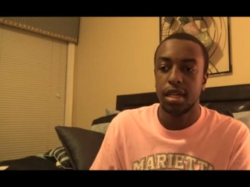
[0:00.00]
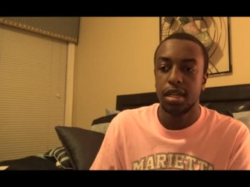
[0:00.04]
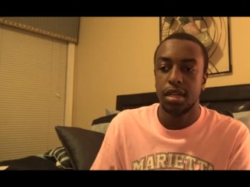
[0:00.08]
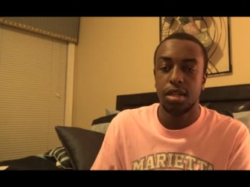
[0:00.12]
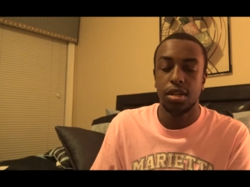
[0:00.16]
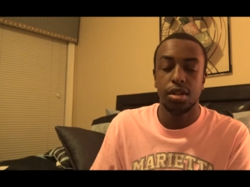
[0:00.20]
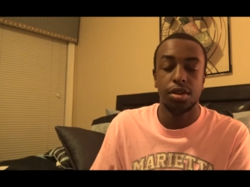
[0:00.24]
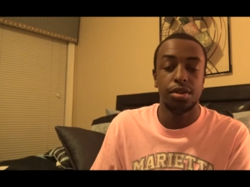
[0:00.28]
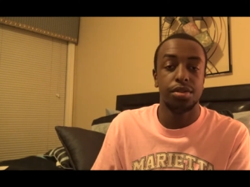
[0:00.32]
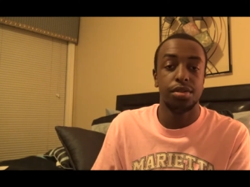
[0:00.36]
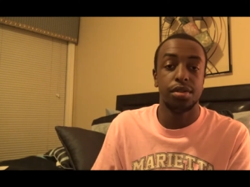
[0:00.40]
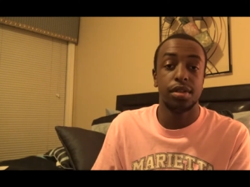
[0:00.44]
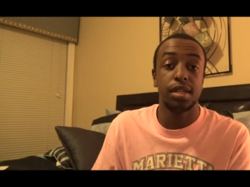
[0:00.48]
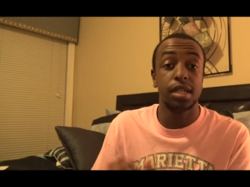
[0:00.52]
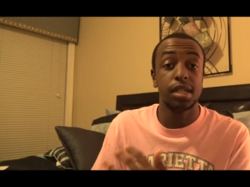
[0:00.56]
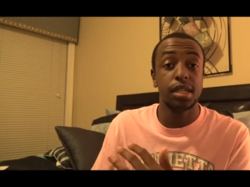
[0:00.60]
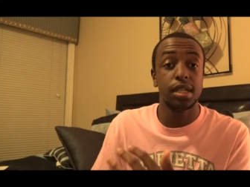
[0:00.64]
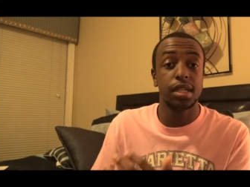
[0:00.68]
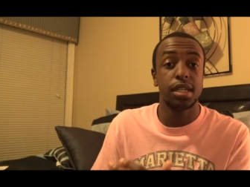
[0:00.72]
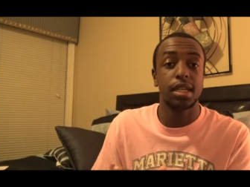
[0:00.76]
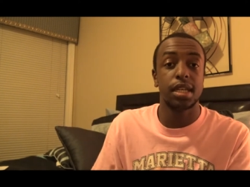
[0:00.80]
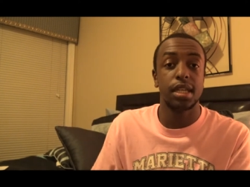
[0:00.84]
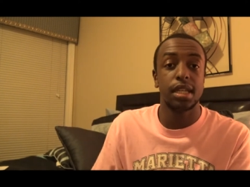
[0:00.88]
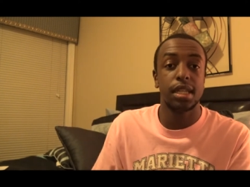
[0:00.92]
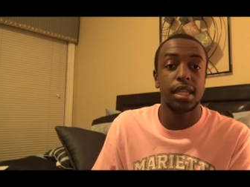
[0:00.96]
You know, you
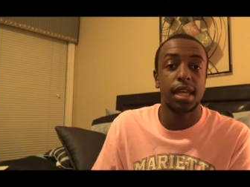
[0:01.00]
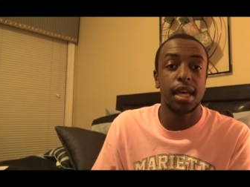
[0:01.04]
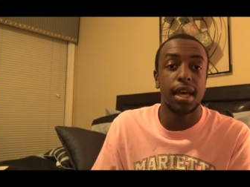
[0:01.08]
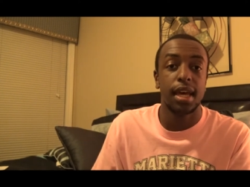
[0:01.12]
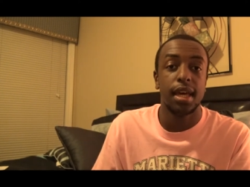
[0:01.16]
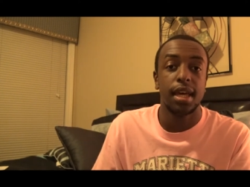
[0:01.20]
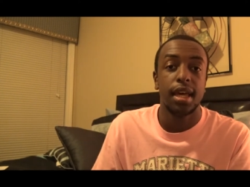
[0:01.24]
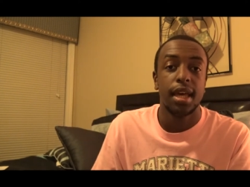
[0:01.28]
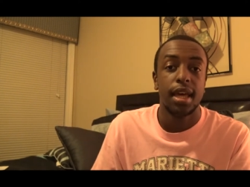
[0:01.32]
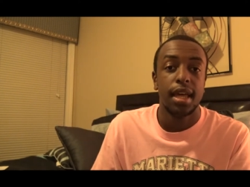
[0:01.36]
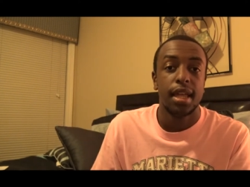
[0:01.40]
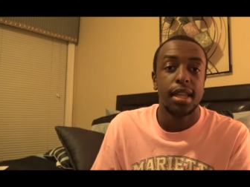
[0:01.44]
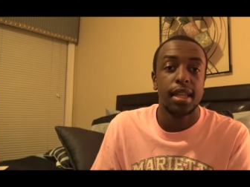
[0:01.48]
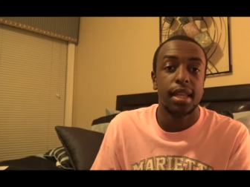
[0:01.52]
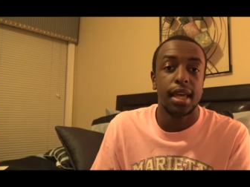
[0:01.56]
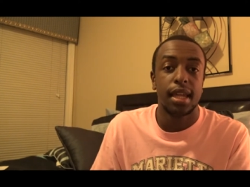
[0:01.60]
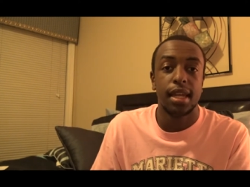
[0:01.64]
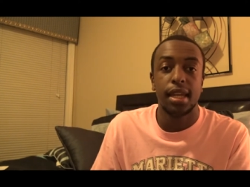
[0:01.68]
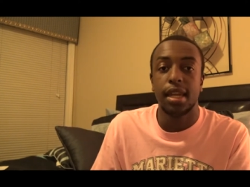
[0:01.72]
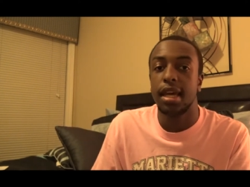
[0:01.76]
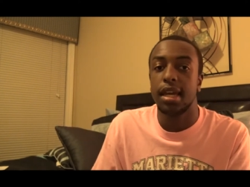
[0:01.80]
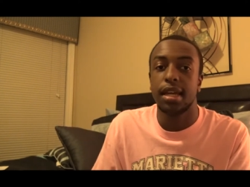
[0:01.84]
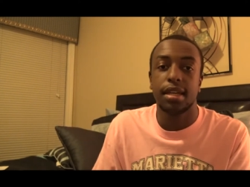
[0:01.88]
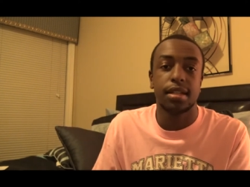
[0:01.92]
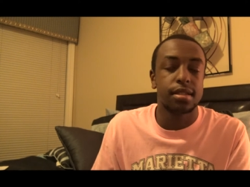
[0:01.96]
could get that that
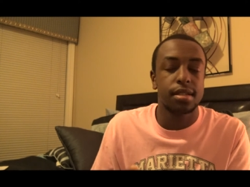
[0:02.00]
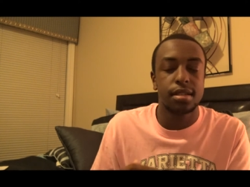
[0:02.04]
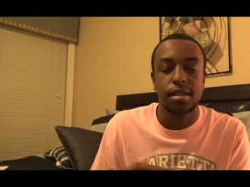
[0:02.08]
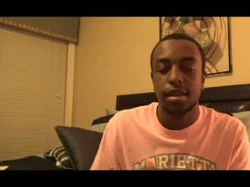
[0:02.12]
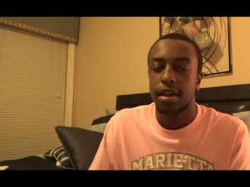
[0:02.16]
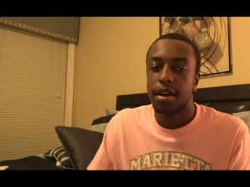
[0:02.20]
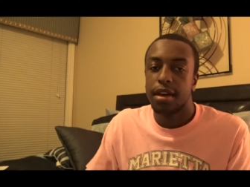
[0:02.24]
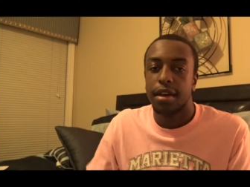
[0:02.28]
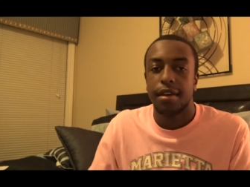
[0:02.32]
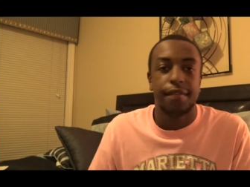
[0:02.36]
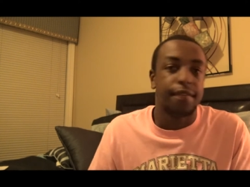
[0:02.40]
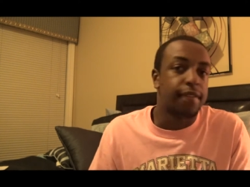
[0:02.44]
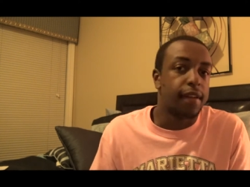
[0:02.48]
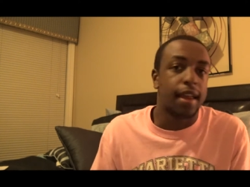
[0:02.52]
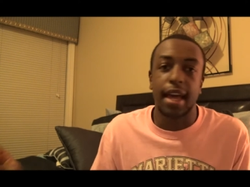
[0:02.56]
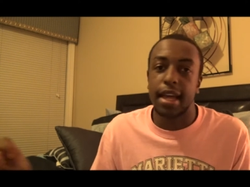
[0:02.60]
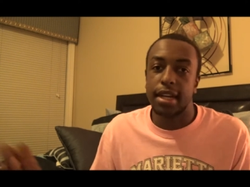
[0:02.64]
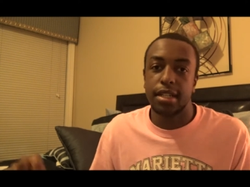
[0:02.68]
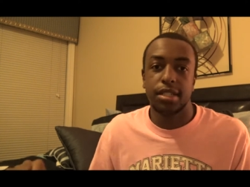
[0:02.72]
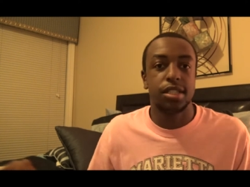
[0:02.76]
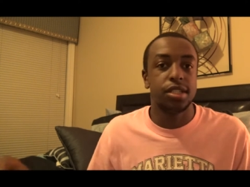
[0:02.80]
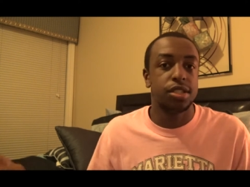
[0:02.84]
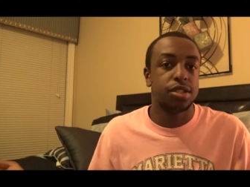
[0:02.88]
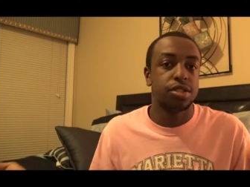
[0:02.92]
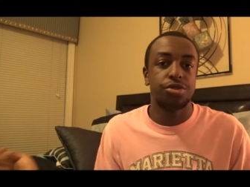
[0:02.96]
next
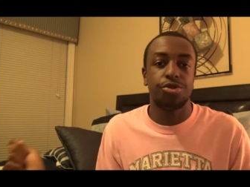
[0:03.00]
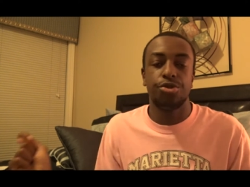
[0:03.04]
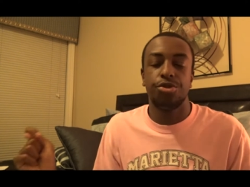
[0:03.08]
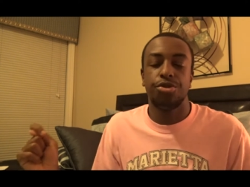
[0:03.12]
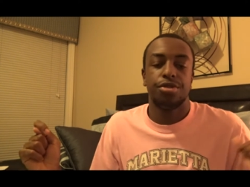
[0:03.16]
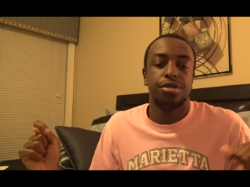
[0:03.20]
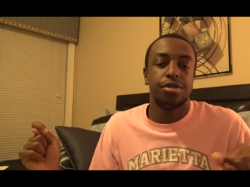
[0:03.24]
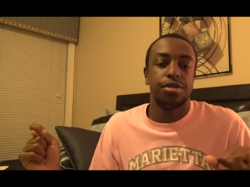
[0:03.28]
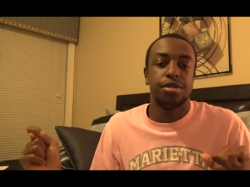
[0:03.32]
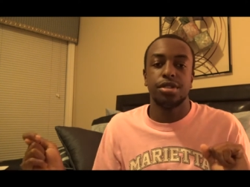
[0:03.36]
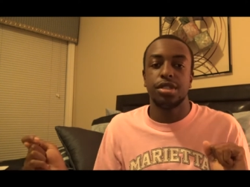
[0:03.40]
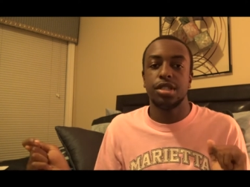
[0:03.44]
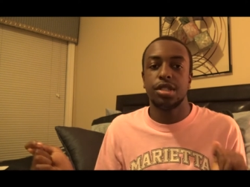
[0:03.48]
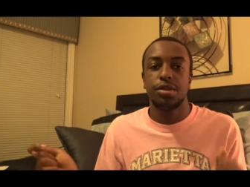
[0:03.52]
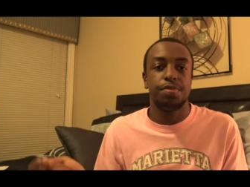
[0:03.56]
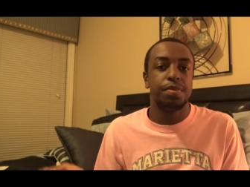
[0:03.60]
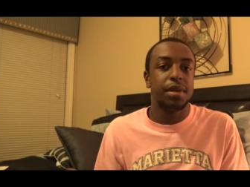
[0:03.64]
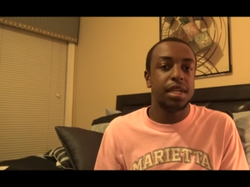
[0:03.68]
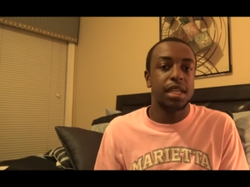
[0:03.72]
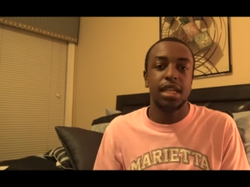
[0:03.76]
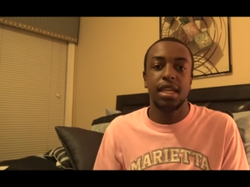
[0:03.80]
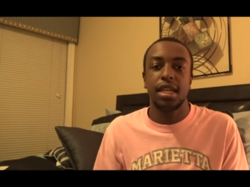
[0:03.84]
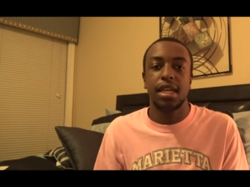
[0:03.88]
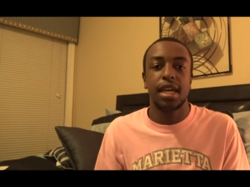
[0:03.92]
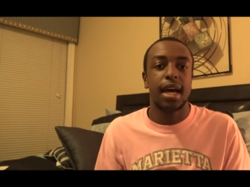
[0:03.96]
flashy scorer,
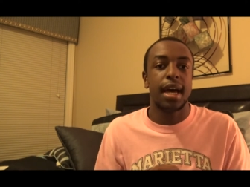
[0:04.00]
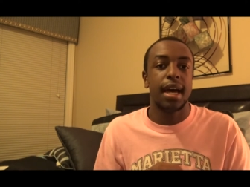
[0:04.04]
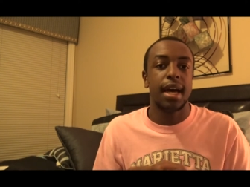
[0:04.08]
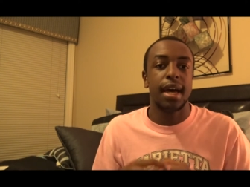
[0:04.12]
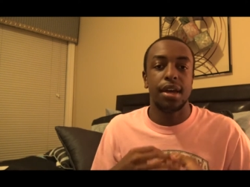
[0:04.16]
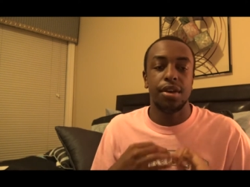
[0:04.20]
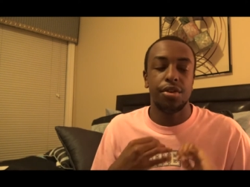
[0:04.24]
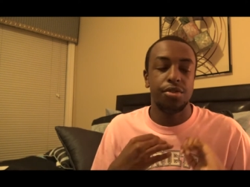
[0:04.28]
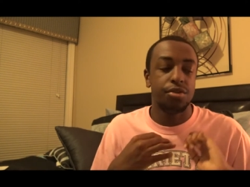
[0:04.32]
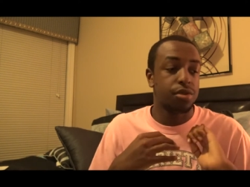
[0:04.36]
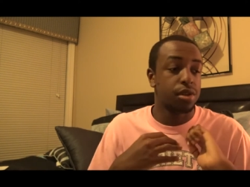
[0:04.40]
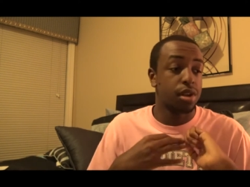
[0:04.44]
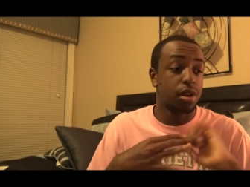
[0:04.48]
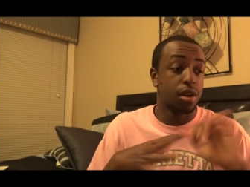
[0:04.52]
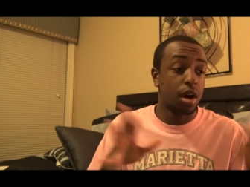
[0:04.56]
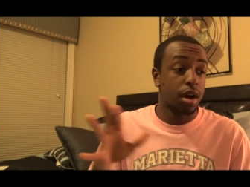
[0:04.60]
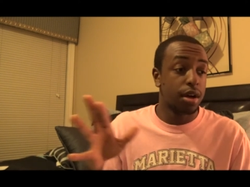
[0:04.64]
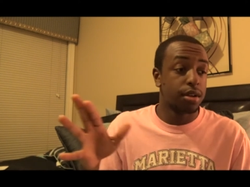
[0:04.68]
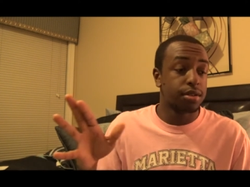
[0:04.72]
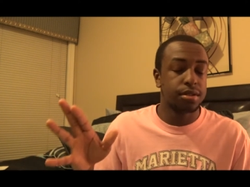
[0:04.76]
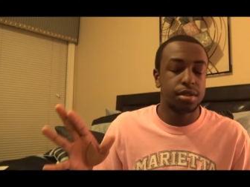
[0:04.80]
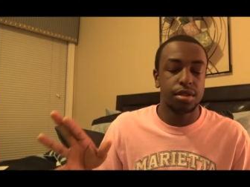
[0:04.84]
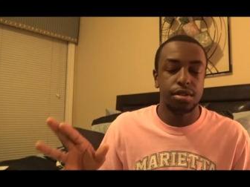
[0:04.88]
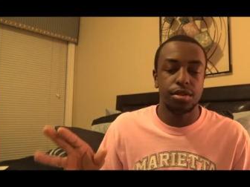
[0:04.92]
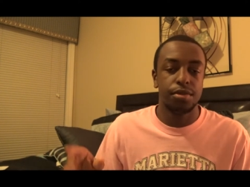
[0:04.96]
speedy guy who can
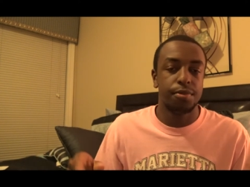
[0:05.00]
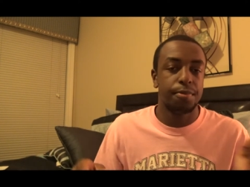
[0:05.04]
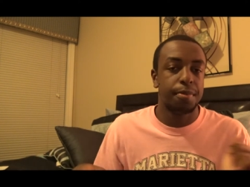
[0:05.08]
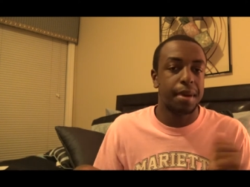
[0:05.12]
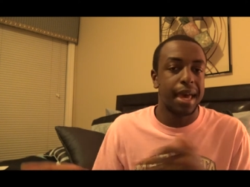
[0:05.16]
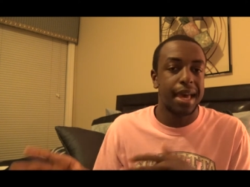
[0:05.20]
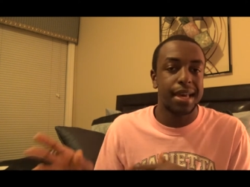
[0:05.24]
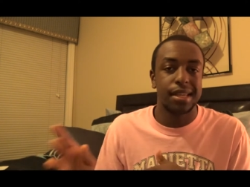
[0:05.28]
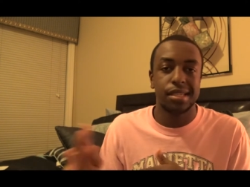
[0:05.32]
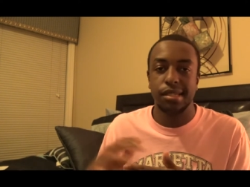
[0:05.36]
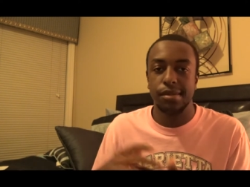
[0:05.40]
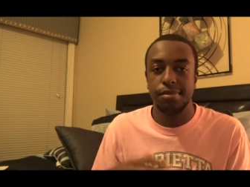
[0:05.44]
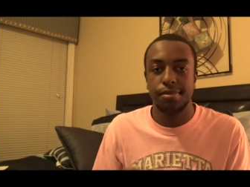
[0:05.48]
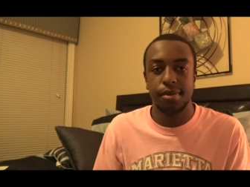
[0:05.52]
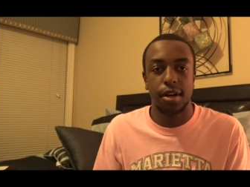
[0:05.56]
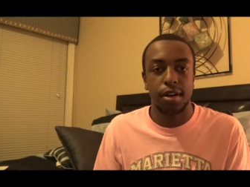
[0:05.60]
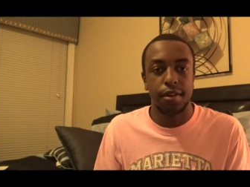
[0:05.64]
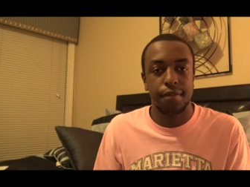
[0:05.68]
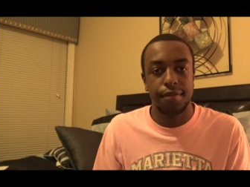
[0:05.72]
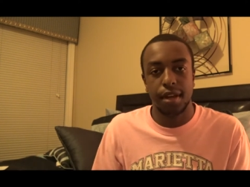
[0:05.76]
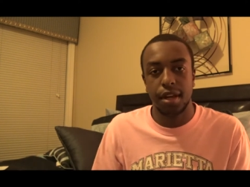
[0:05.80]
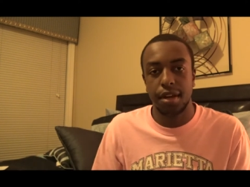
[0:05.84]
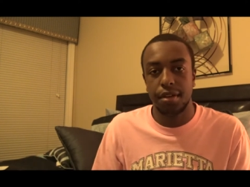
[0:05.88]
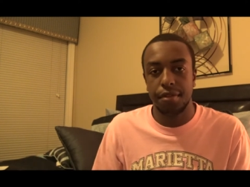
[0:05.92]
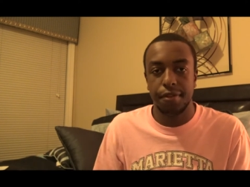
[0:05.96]
also pass the ball
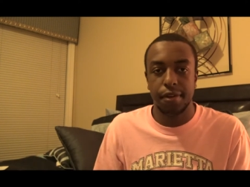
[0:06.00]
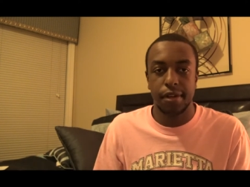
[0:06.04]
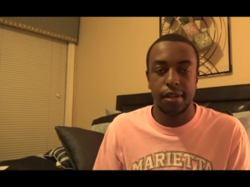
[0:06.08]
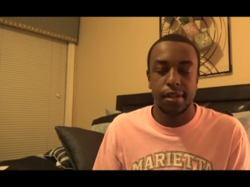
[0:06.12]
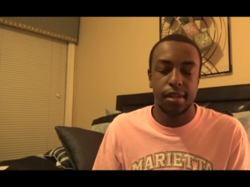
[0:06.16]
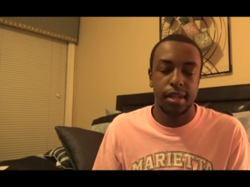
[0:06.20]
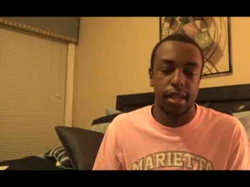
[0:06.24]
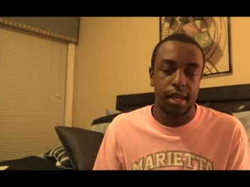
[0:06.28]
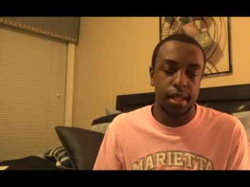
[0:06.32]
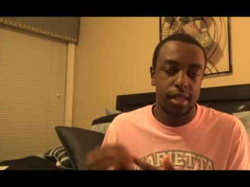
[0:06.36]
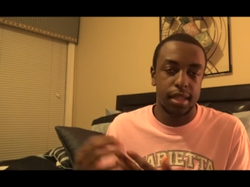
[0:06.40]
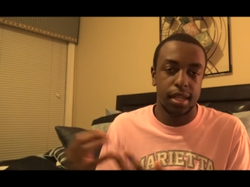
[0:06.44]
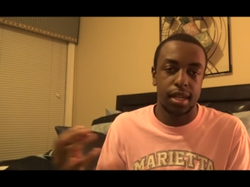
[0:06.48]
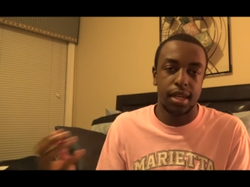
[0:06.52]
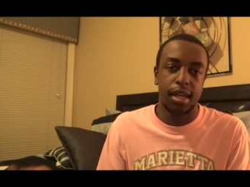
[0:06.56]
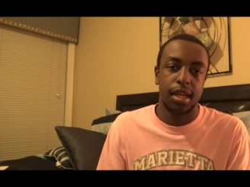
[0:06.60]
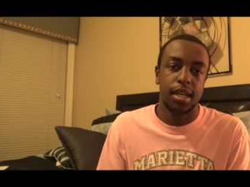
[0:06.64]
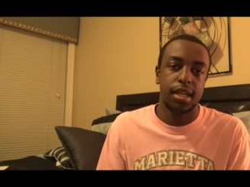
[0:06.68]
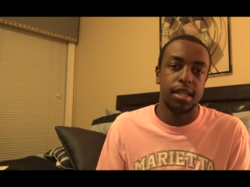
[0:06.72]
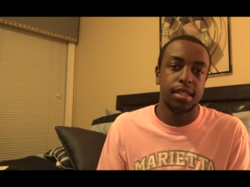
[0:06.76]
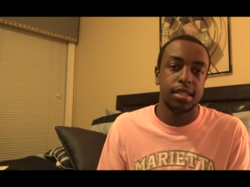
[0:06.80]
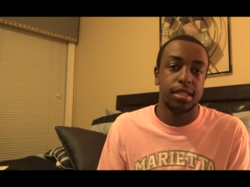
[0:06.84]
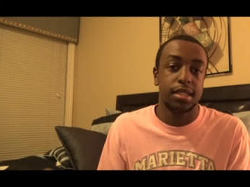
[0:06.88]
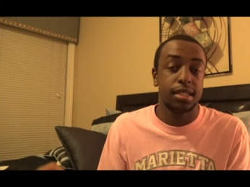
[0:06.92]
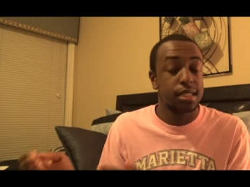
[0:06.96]
very well, let the na